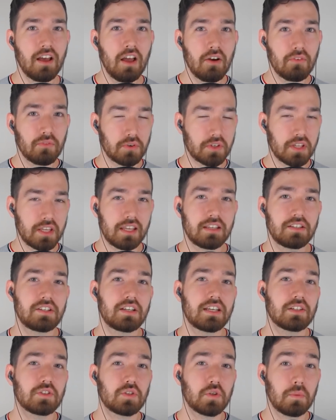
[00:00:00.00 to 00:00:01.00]
for
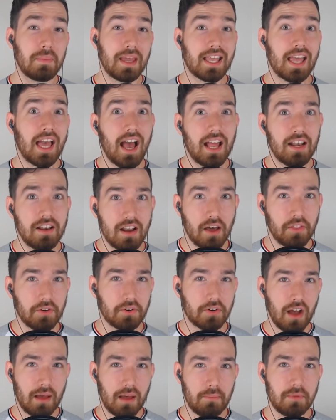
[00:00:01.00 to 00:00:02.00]
Kiki-Jiki to make another
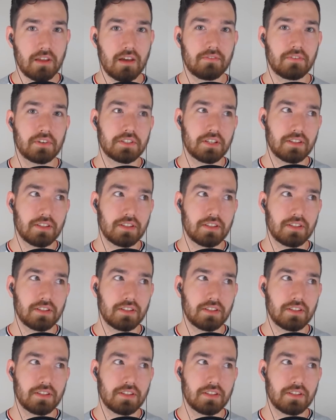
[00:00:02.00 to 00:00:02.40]
copy of it,